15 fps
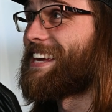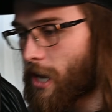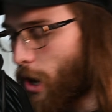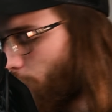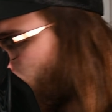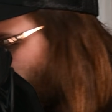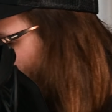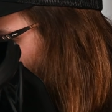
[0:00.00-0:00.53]

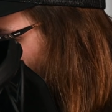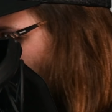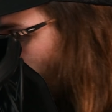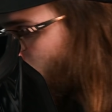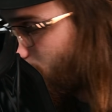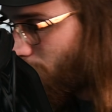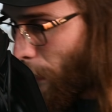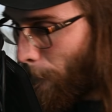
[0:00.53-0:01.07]
Oh, and you know what
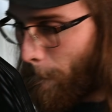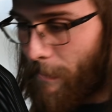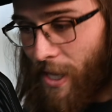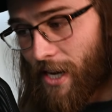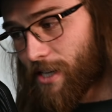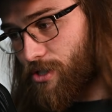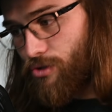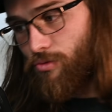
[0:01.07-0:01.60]
was the
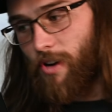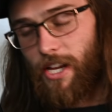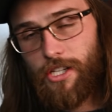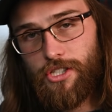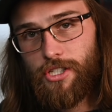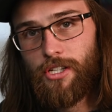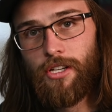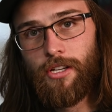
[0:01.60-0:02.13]
biggest
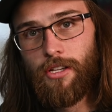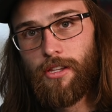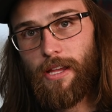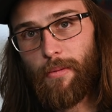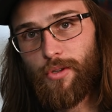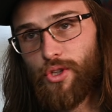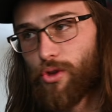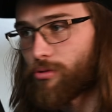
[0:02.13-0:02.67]
wrench
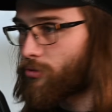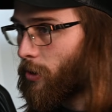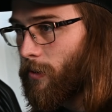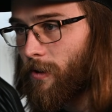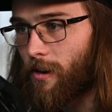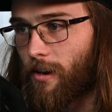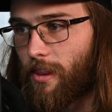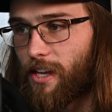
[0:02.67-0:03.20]
that was thrown
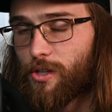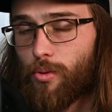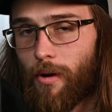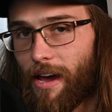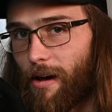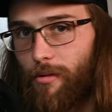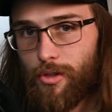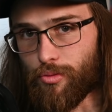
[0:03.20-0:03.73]
into this when
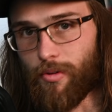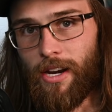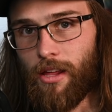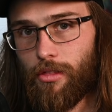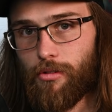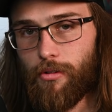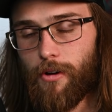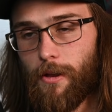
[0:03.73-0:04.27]
I was reading
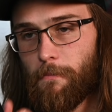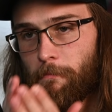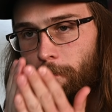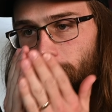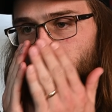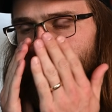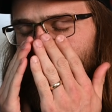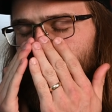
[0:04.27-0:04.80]
through it?
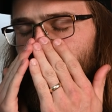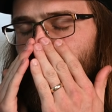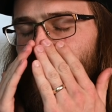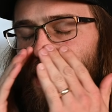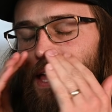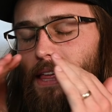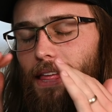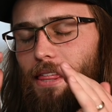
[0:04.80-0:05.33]

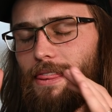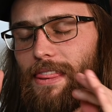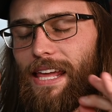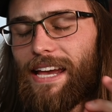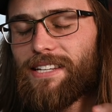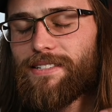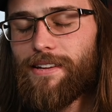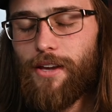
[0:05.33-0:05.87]

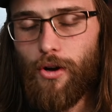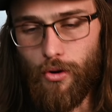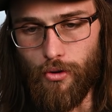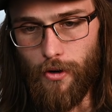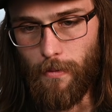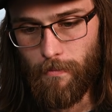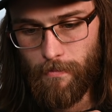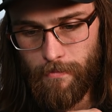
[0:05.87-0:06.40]
The SCO
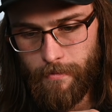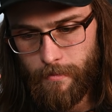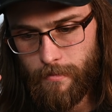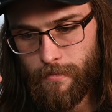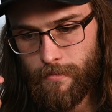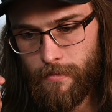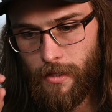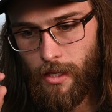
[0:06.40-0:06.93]
group
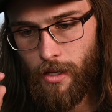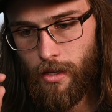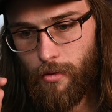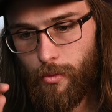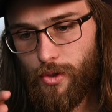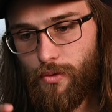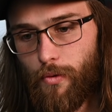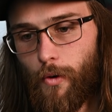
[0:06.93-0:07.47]

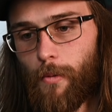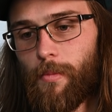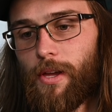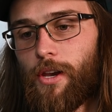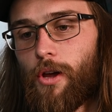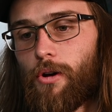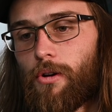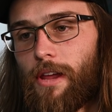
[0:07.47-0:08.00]
was formerly
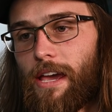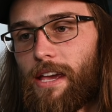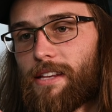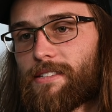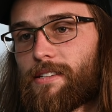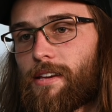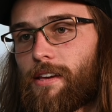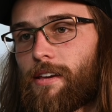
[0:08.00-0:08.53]
known
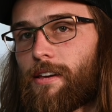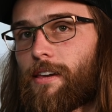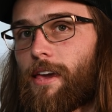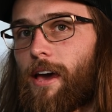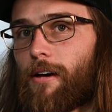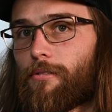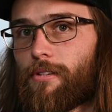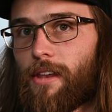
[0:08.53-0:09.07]
as
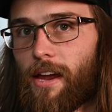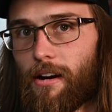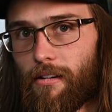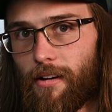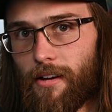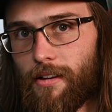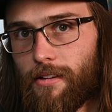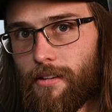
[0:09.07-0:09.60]

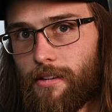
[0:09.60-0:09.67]
Caldera.